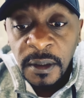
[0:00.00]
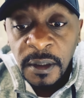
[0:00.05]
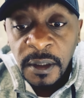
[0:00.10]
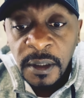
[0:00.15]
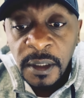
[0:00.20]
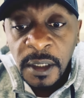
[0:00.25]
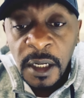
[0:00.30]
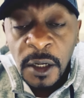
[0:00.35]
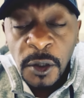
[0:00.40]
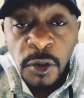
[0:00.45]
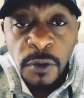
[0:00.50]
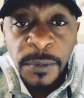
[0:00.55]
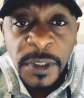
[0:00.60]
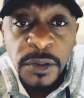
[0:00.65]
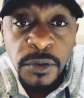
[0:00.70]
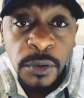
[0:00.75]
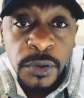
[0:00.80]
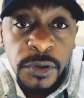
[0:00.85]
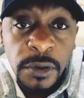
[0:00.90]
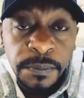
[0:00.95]
Now, you might
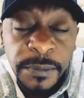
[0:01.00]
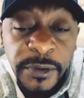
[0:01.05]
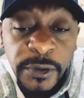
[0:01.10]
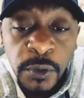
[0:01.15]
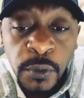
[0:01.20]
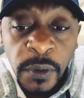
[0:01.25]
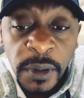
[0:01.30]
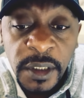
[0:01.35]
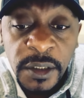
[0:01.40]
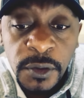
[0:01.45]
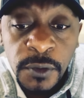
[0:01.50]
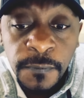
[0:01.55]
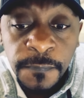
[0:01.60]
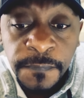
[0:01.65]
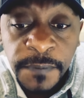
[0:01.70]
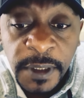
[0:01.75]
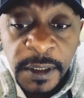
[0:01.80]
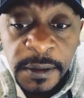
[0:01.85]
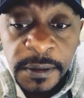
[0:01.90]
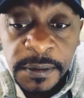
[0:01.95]
also be required to
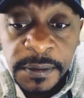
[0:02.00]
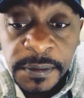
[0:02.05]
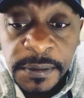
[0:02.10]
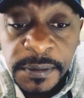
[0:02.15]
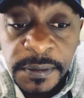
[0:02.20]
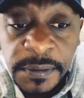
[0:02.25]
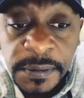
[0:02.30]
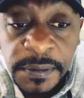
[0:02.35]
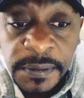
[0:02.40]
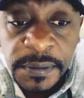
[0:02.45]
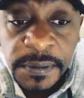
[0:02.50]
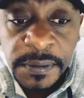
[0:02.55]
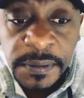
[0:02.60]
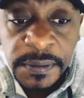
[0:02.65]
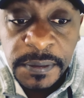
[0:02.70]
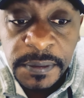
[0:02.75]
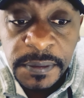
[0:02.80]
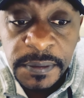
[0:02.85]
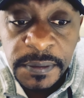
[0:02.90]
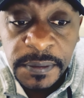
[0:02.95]
find
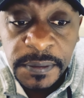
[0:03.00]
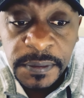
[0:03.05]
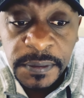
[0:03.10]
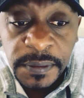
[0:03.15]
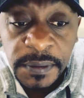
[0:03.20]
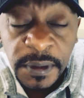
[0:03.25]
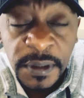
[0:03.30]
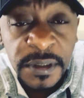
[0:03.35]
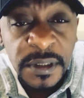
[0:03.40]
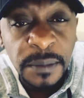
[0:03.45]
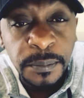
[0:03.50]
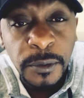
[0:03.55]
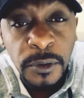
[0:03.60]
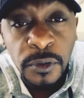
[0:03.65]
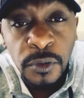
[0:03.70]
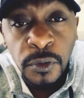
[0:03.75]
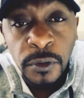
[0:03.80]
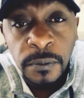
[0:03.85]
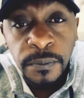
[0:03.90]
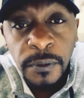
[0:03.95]
a support
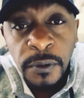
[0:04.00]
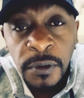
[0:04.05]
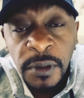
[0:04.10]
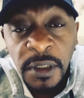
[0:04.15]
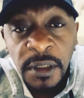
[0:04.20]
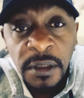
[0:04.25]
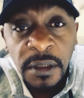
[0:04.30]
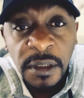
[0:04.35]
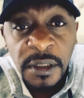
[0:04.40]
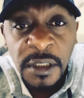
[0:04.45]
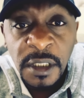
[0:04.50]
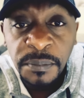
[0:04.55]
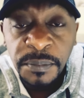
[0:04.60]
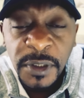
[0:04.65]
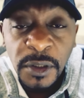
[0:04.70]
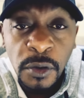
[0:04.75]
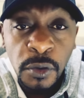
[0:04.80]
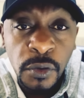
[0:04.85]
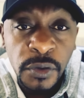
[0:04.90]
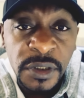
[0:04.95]
group, okay? It can be a
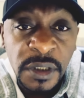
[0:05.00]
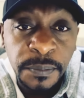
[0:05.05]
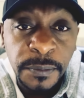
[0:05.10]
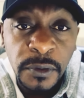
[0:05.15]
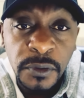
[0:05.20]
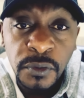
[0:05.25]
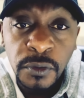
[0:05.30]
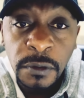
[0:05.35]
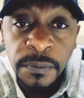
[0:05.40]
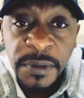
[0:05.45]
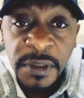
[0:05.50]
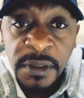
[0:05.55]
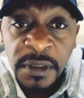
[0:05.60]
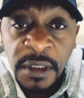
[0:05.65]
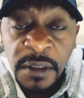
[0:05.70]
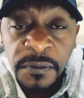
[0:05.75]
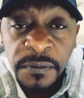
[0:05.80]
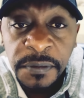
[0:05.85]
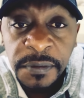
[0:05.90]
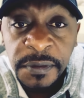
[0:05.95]
local support group in
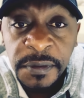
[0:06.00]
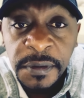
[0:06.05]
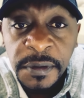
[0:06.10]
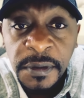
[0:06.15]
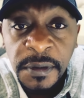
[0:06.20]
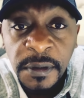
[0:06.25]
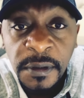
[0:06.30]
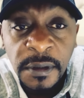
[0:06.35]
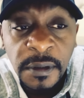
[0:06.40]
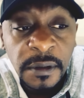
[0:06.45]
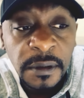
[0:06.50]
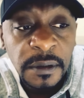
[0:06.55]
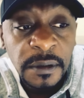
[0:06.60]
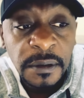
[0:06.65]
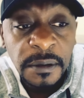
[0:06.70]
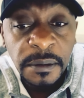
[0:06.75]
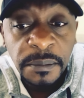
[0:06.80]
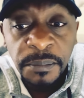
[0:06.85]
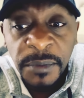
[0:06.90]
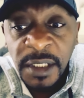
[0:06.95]
town.
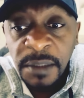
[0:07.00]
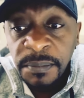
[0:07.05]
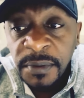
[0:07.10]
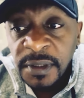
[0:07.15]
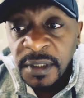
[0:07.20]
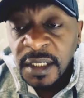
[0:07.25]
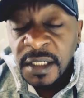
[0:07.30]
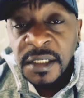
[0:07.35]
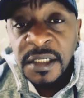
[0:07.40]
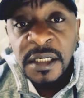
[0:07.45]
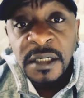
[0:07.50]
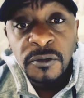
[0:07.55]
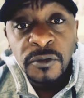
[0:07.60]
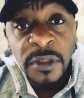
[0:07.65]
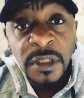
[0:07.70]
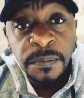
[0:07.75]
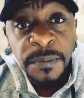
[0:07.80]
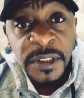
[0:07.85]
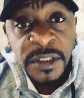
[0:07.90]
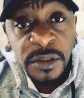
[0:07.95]
Maybe they are dealing with
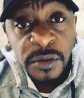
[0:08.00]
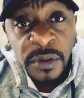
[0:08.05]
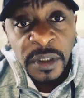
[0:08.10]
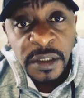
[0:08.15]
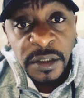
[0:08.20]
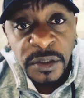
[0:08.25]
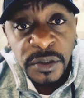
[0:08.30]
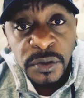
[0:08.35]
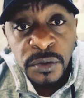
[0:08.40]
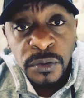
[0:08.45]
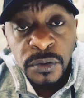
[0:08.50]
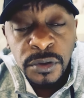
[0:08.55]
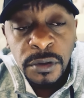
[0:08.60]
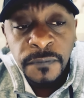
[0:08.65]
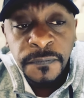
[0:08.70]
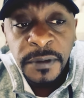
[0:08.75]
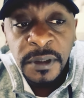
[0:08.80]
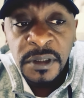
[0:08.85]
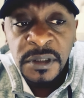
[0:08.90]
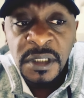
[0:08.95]
a particular issue. So,
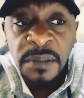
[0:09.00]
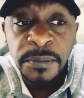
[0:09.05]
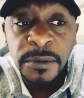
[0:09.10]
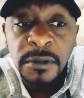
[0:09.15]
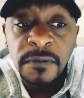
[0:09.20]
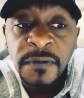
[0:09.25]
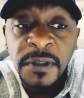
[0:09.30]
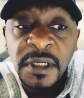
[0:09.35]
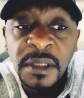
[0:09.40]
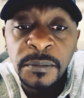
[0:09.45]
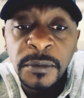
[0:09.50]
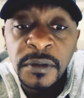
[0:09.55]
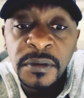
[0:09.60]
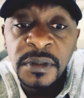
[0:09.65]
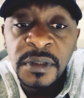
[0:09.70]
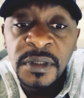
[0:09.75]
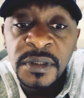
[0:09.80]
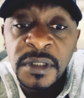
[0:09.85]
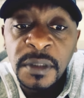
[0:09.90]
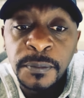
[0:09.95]
for example, you've heard about
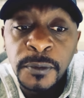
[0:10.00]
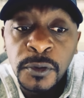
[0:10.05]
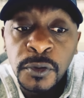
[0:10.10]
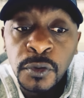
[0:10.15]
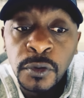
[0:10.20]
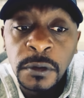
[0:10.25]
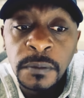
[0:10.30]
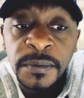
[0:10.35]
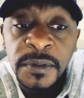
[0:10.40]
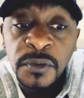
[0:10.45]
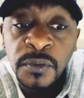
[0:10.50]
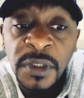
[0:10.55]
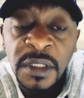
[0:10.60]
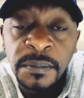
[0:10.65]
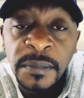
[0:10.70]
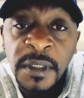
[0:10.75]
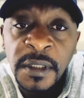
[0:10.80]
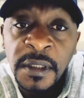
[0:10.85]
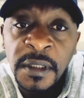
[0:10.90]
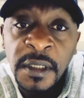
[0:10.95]
these support groups
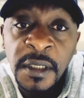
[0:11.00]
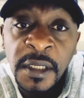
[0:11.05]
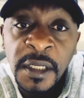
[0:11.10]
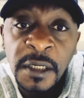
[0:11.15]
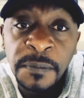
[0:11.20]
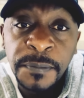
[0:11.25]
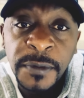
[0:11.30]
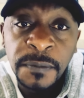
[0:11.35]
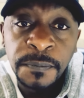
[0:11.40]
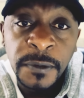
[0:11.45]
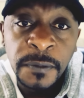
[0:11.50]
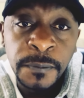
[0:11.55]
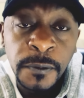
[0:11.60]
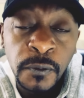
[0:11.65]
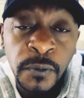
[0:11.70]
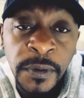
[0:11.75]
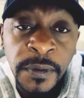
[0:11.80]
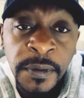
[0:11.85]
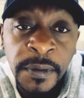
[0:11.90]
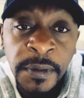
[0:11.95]
whereby they're helping people
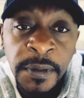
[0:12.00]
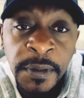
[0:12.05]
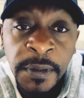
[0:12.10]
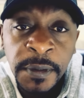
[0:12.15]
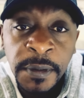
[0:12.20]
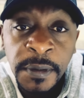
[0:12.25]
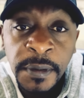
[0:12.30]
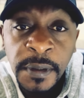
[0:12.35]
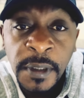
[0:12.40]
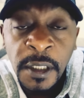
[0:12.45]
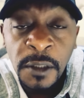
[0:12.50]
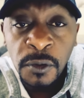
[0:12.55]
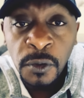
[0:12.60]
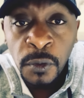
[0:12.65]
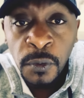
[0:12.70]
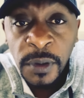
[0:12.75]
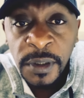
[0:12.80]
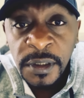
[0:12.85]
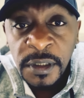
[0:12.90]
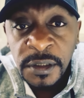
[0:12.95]
with
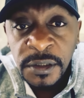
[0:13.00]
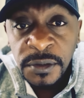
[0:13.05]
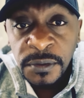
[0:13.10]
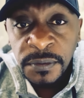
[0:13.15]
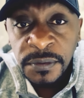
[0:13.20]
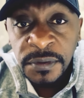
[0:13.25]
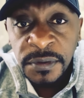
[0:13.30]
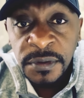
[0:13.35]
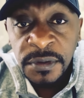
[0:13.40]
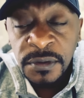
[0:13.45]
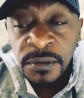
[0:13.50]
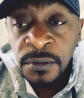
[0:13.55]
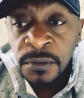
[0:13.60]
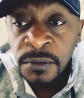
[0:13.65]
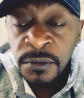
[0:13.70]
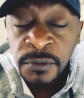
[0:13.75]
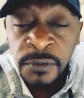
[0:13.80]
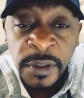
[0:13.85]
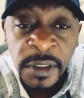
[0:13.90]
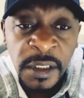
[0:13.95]
alcohol addictions or
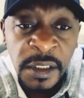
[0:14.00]
drug